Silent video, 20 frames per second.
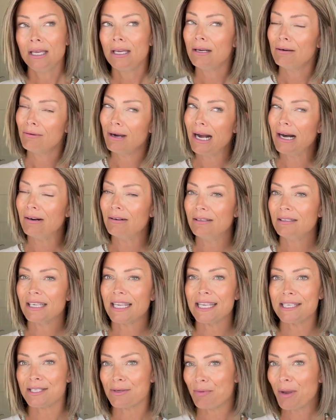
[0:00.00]
well,
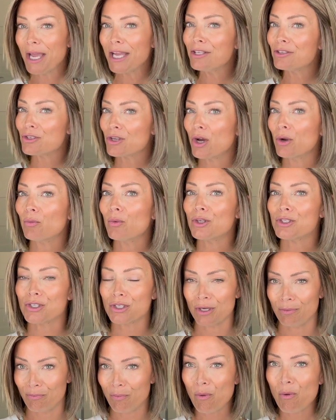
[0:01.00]
it depends on what's
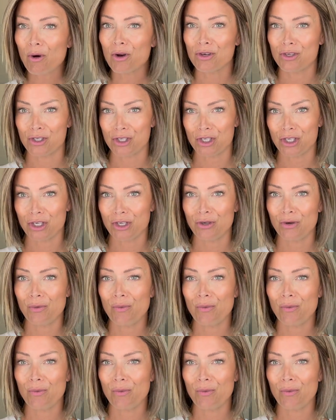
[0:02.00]
important to you,